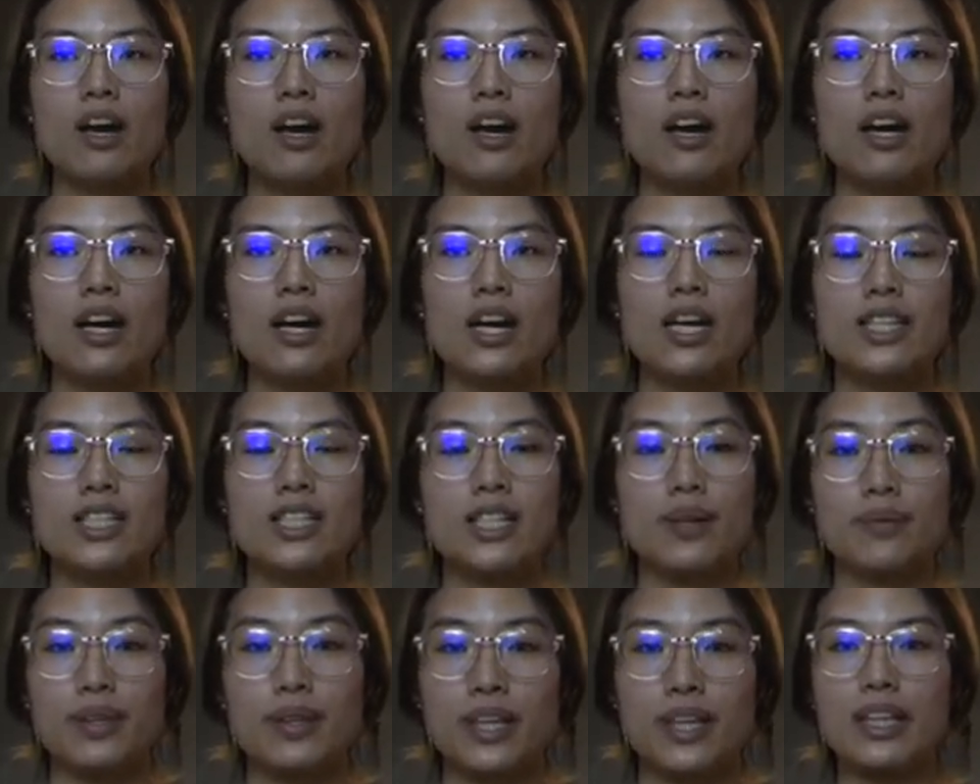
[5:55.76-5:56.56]
it's
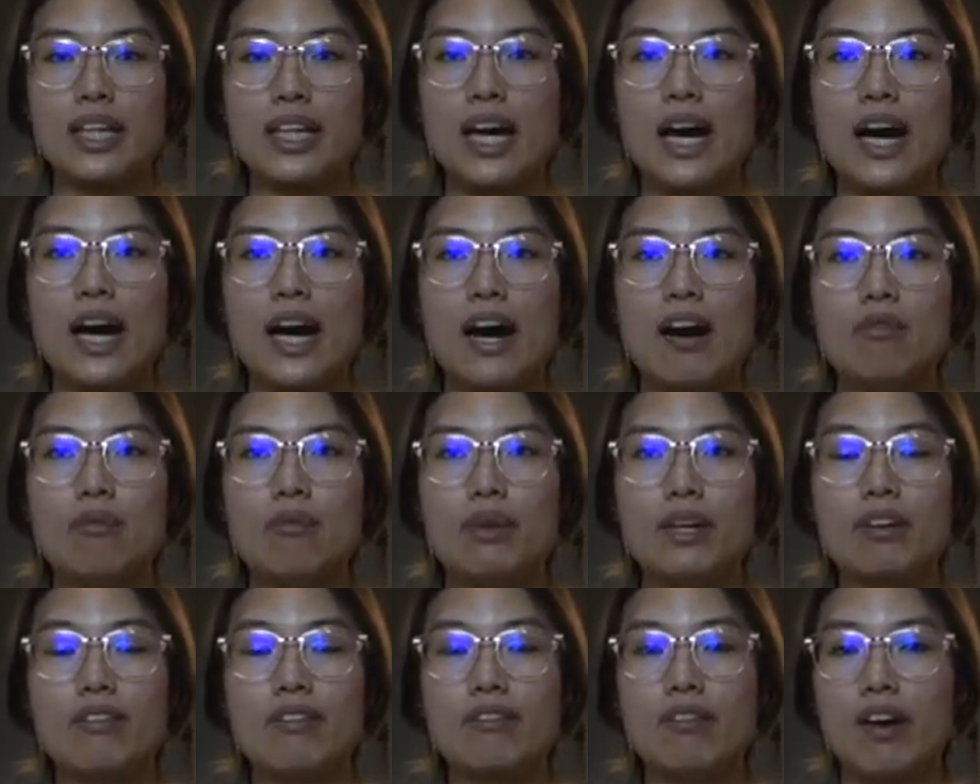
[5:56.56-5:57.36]
something that I've
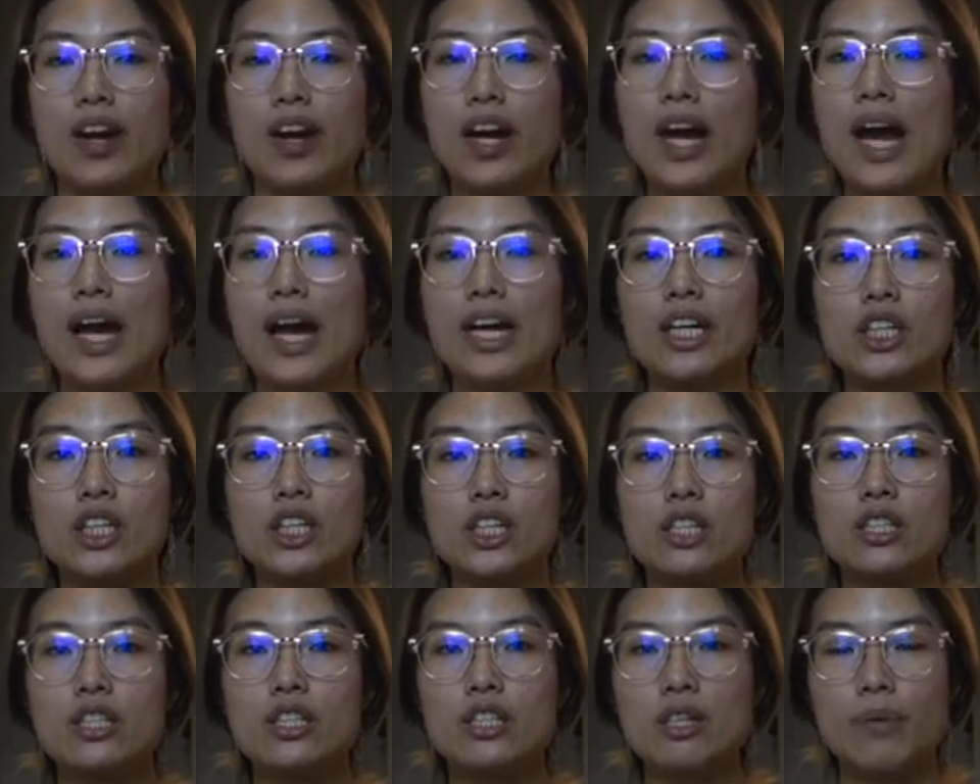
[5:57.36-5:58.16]
been very
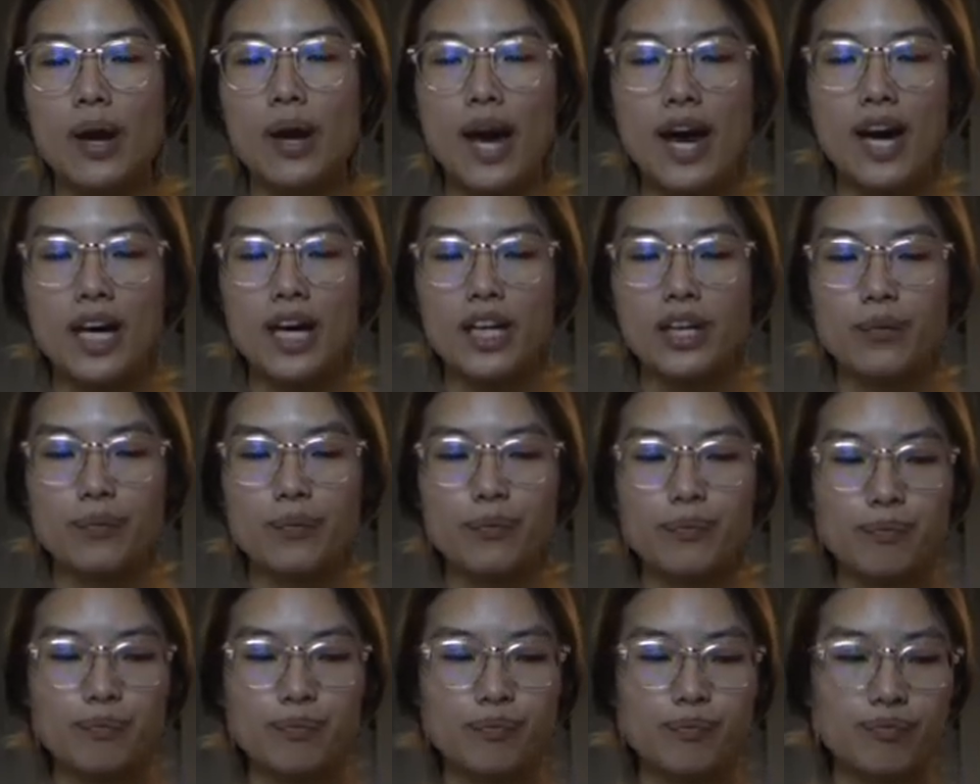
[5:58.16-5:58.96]
anxious about,
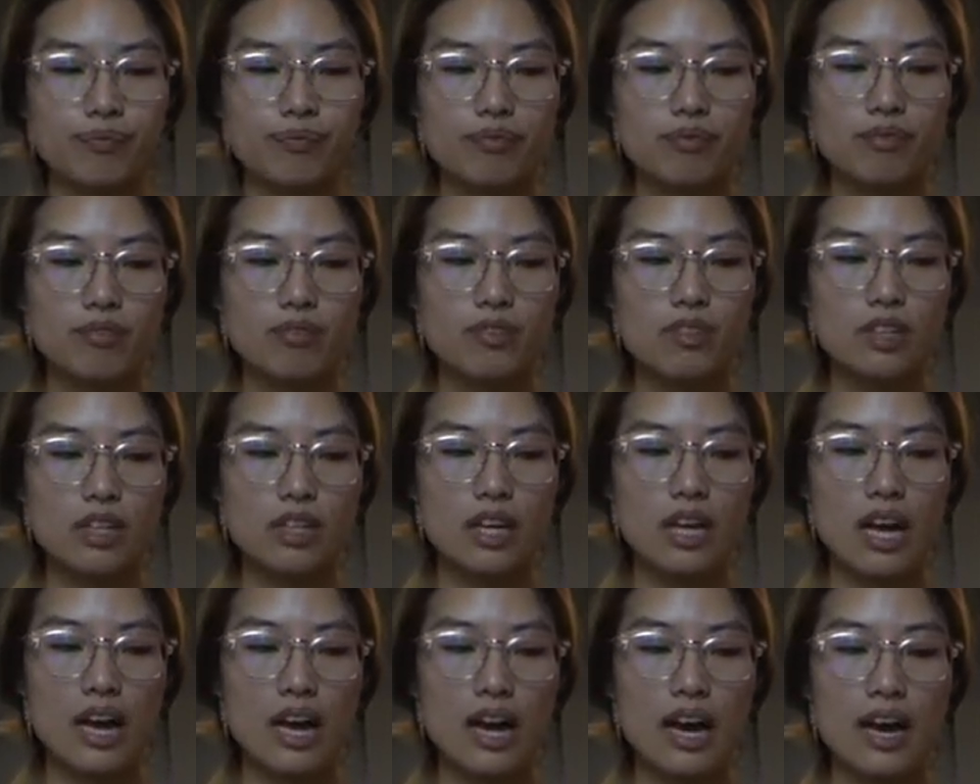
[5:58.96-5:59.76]

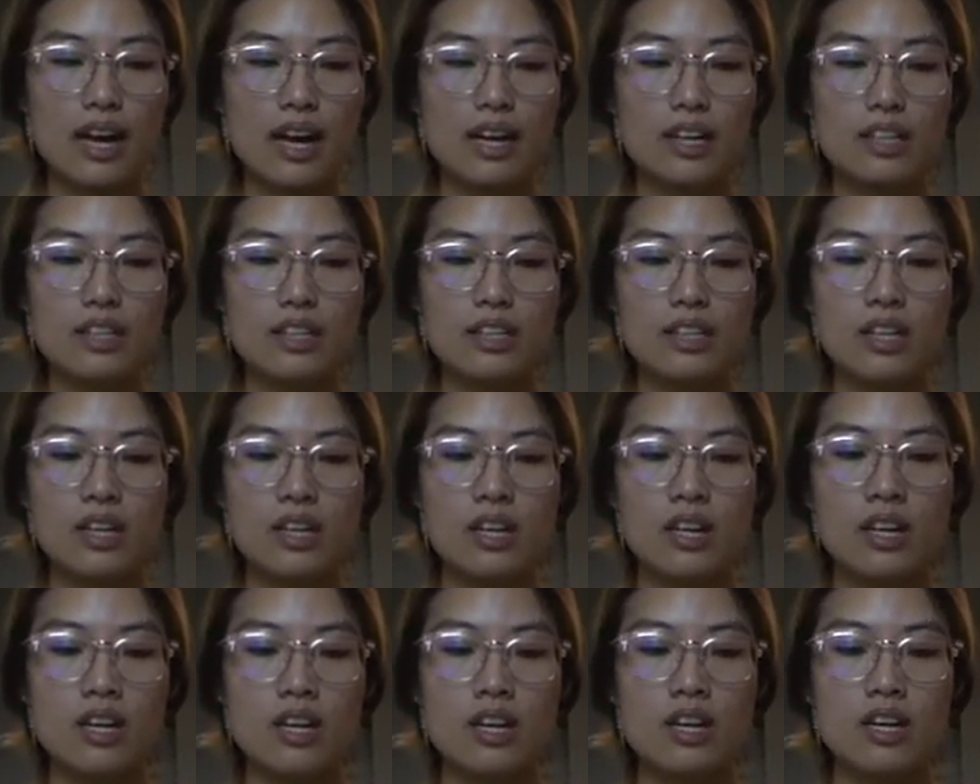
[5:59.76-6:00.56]
and
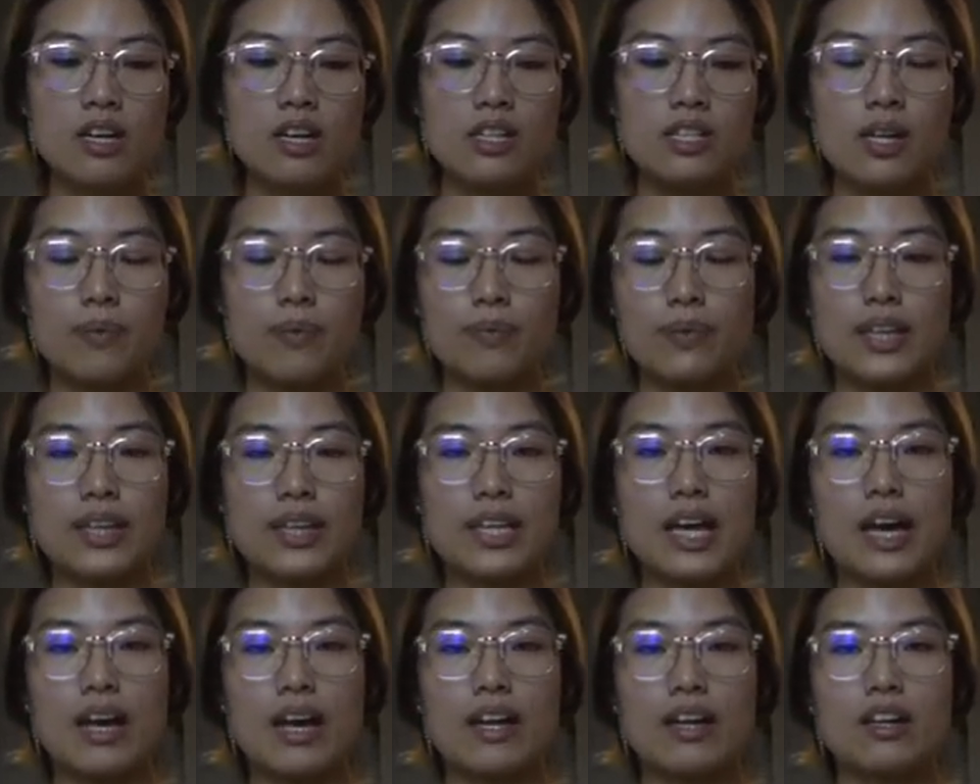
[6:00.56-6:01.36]
something
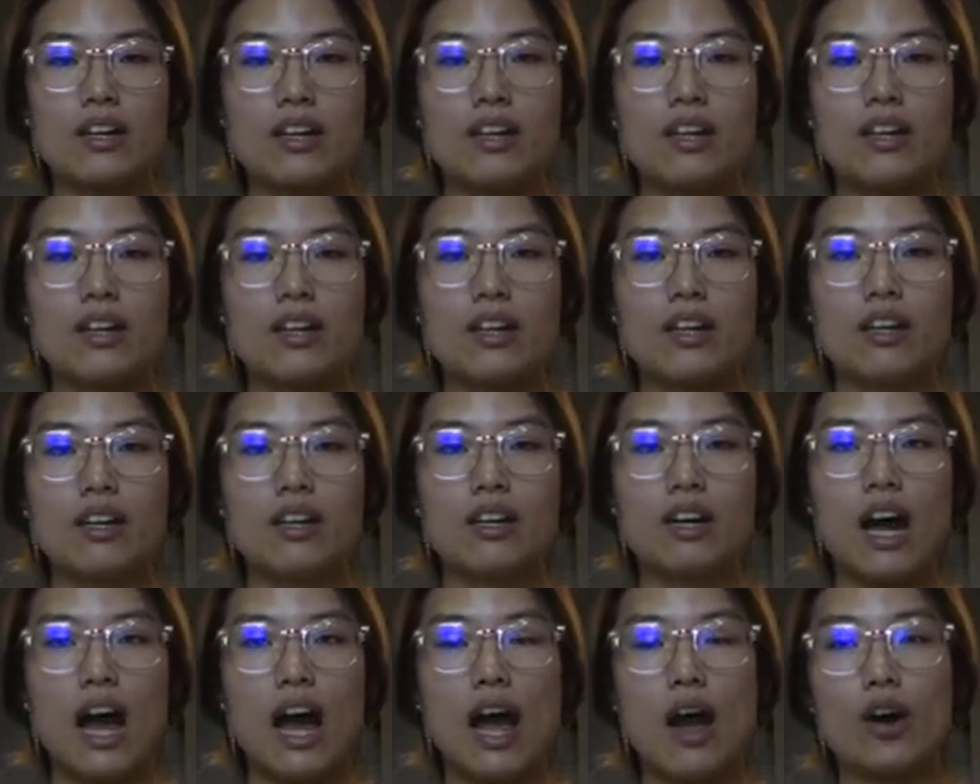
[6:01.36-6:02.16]
that
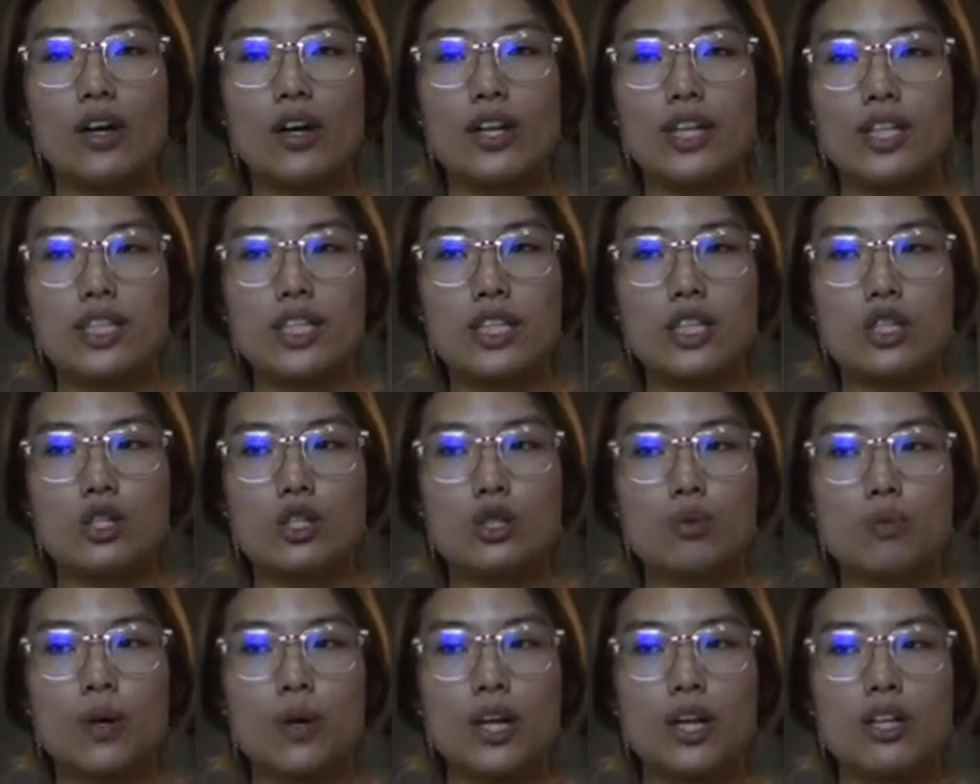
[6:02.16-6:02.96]
I honestly
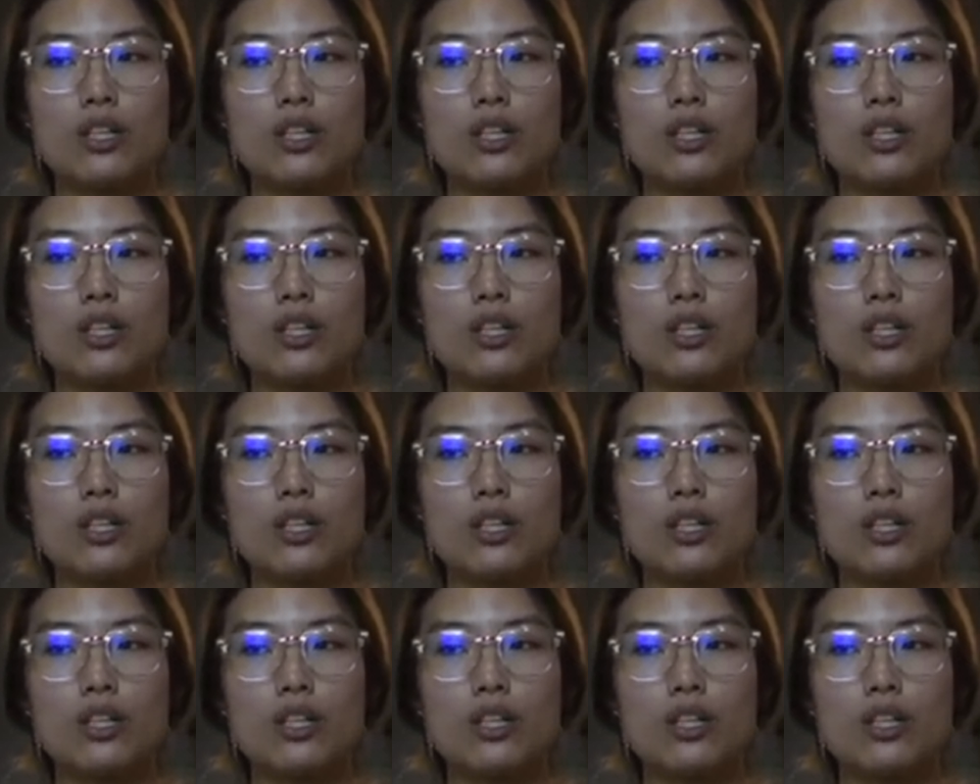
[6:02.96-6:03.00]
just wanted